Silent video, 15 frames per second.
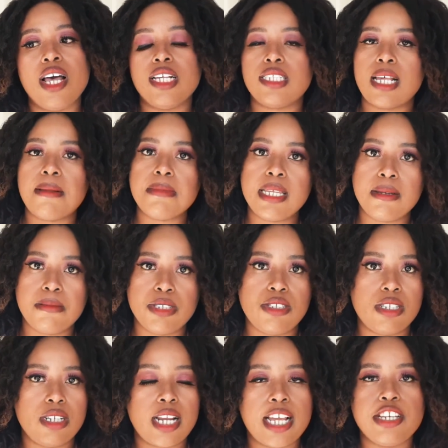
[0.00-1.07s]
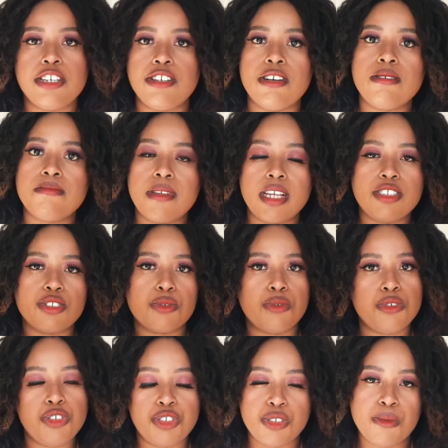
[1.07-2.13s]
something between like a school
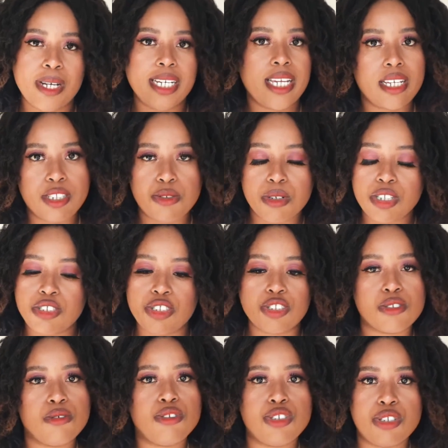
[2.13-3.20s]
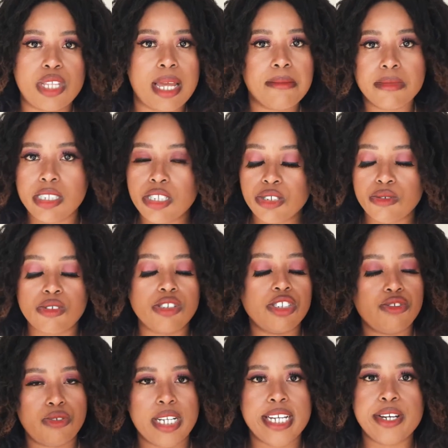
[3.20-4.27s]
shoe, what kids wear to school shoe. That material is
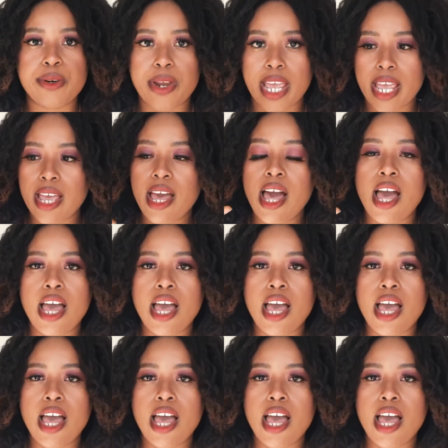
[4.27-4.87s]
really great.